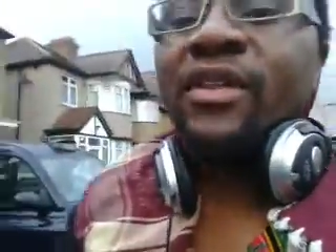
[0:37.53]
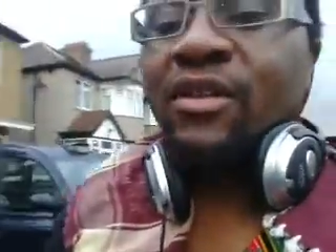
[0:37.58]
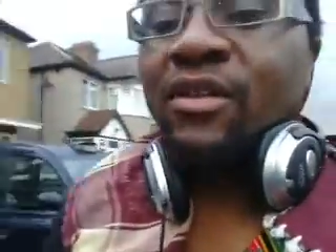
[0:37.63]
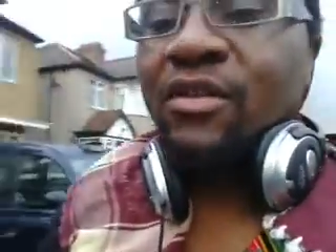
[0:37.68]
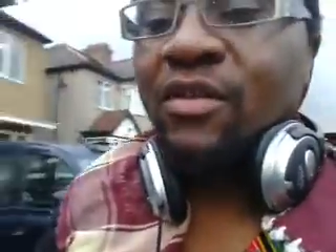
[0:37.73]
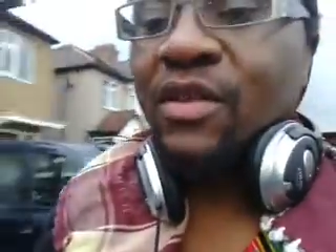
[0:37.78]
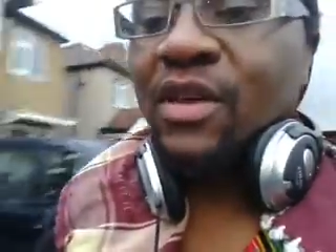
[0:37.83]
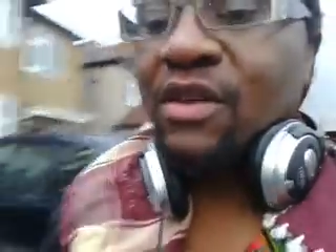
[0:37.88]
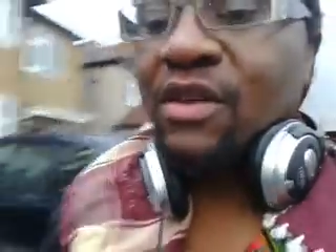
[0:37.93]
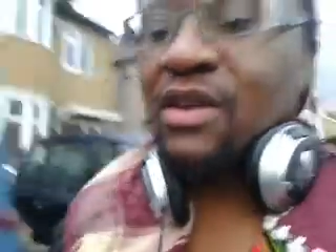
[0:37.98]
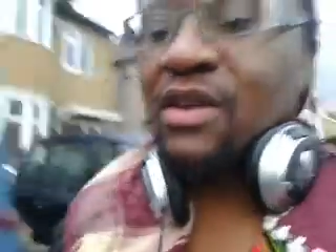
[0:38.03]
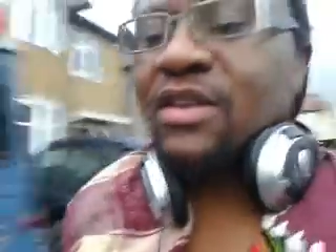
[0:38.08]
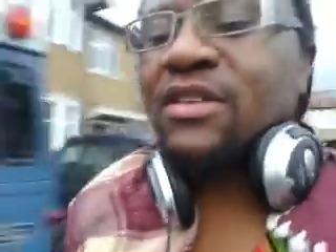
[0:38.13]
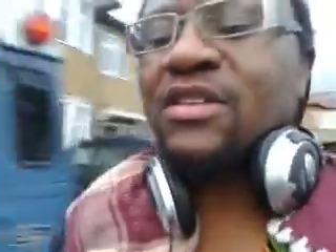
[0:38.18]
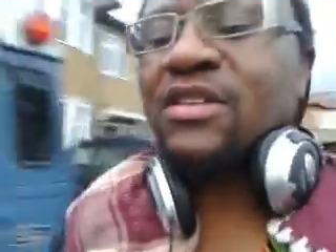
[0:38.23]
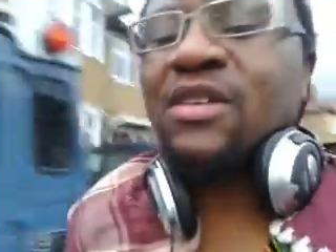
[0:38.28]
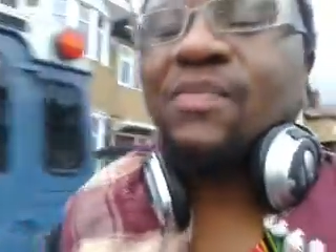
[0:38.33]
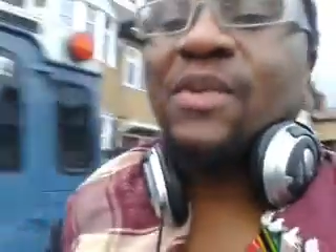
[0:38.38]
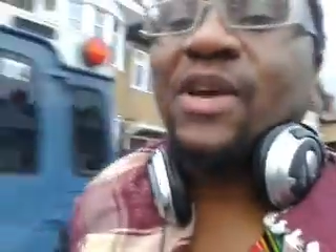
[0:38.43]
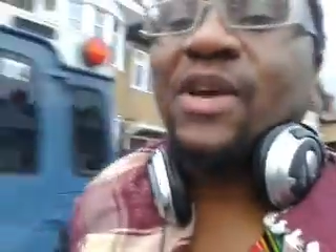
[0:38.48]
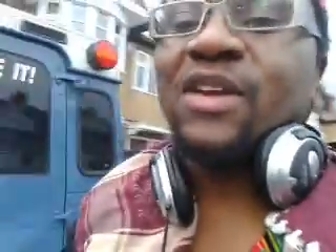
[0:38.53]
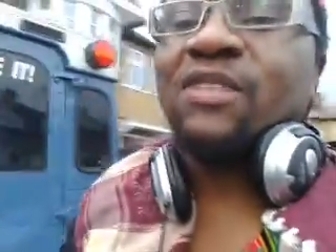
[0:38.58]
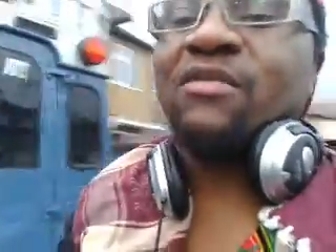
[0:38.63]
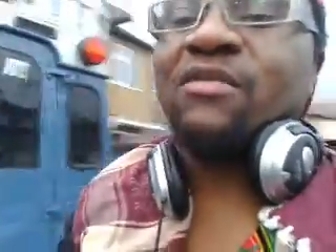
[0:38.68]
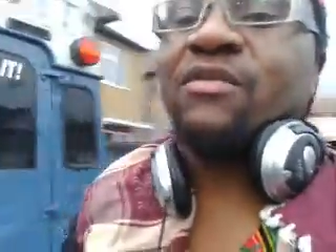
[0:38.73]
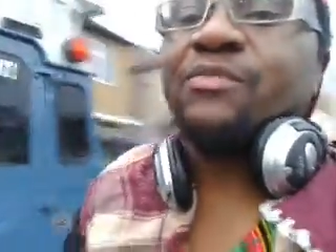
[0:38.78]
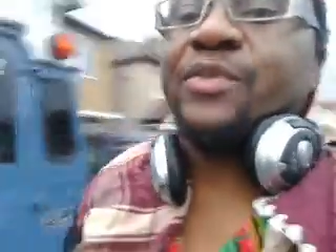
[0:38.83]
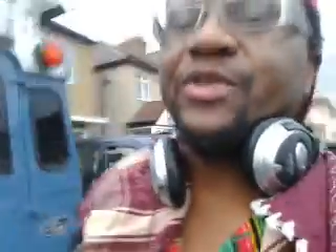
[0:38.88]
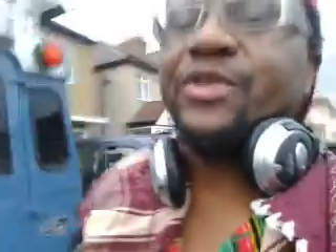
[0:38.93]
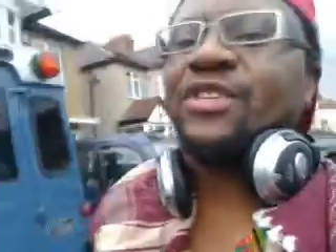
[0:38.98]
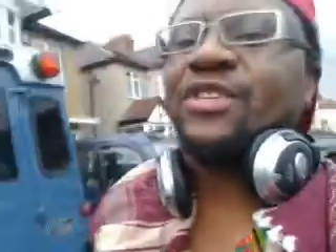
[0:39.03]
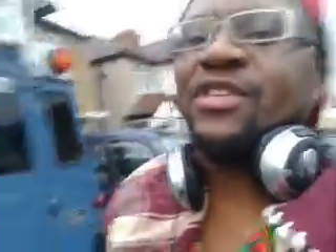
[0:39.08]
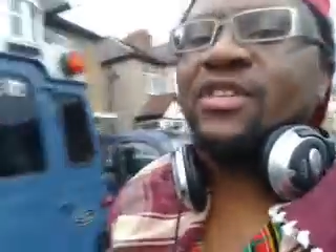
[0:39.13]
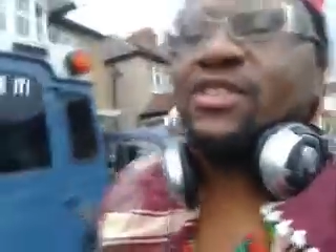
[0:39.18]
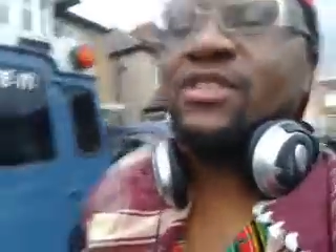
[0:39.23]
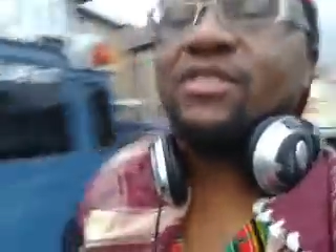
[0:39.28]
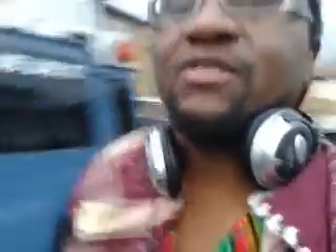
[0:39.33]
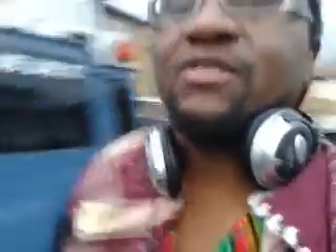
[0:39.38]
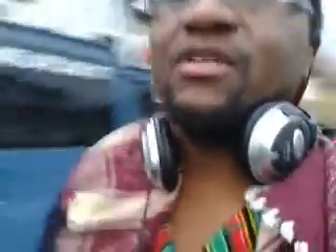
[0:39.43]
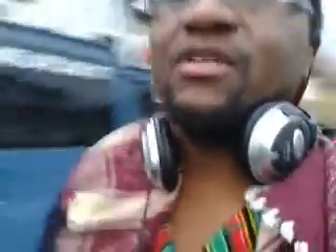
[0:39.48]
you know, they're running some kind of a business,